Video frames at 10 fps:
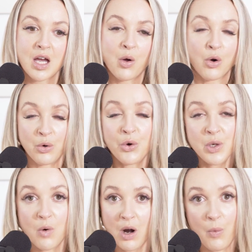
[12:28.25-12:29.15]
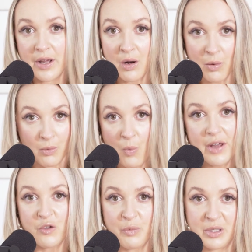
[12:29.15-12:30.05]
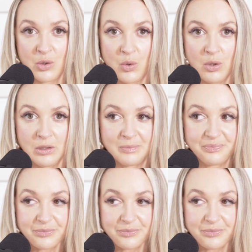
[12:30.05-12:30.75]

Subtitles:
or who you are, what you've been told.